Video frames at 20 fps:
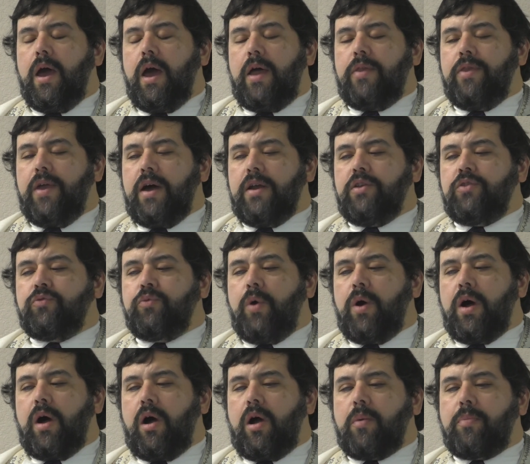And that is
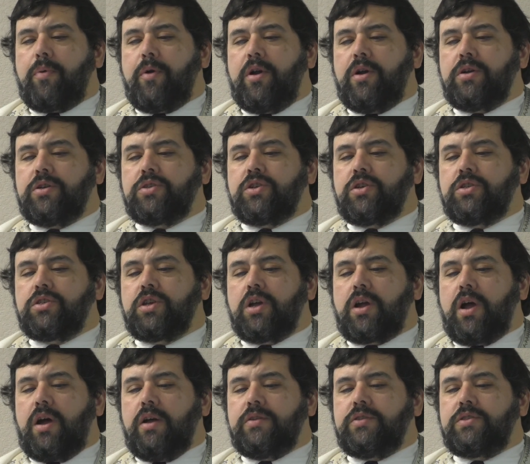what our prayers are to
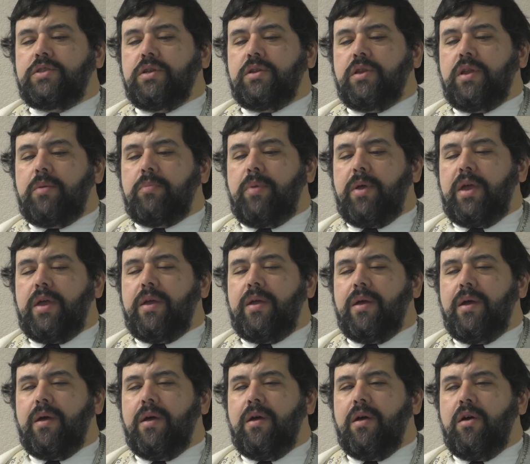constantly be.
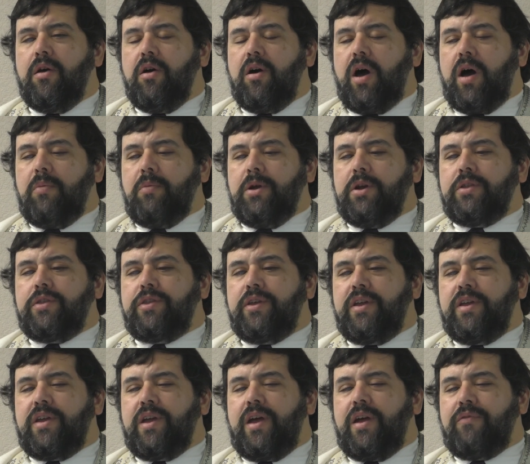I want to
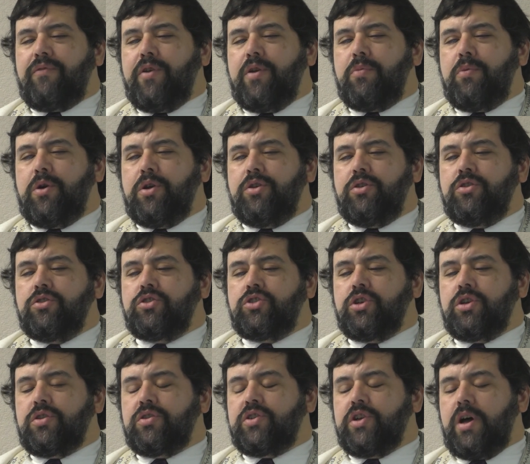thank everyone who
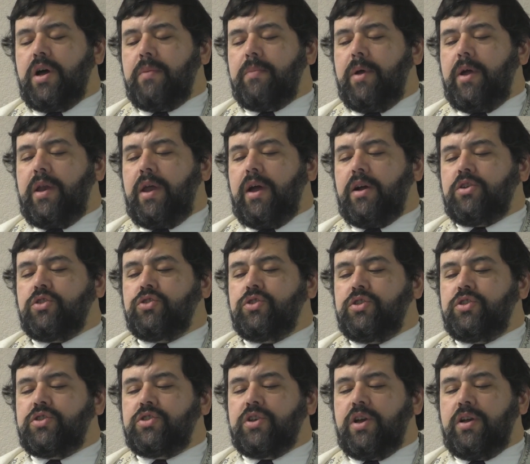took time and
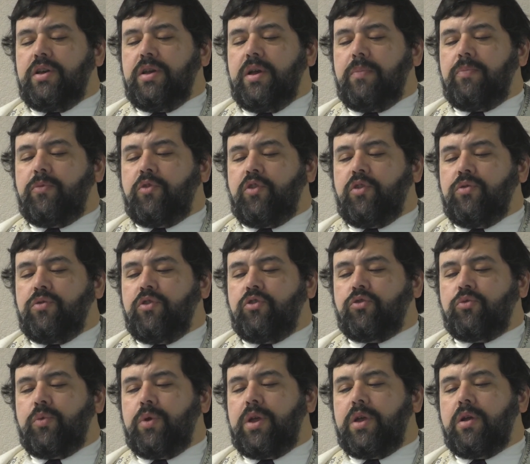actually signed up to
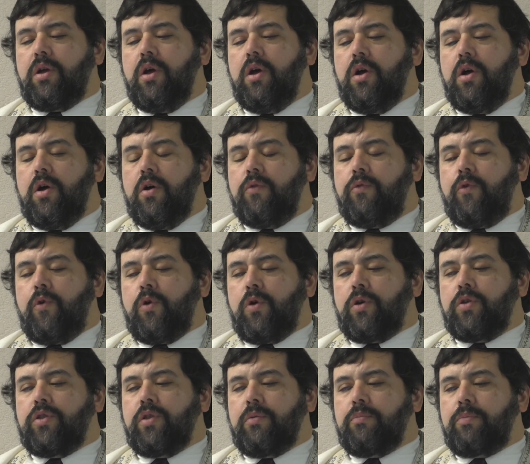this week
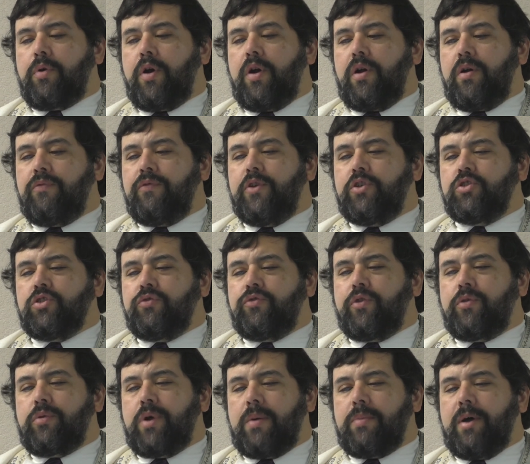for the prayer vigil
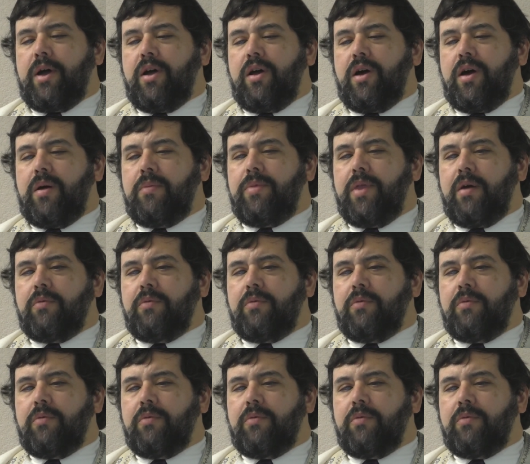for Rabbi Haim.